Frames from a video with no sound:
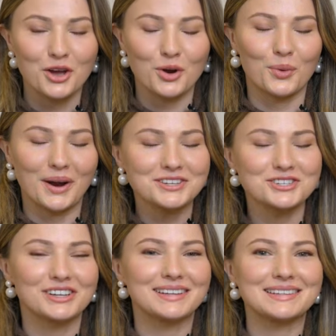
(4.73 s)

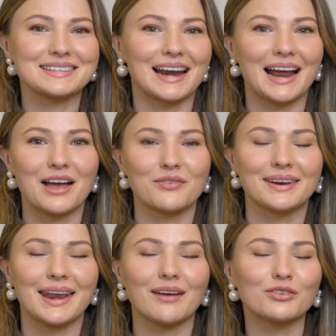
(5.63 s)
questions that I have
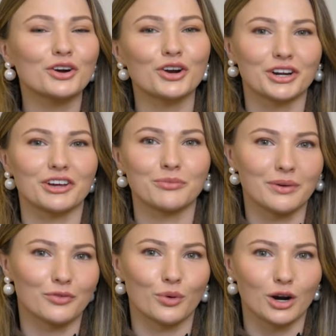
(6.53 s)
never heard of
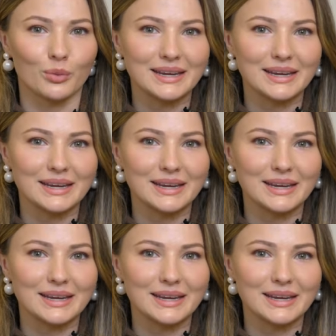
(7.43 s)
before.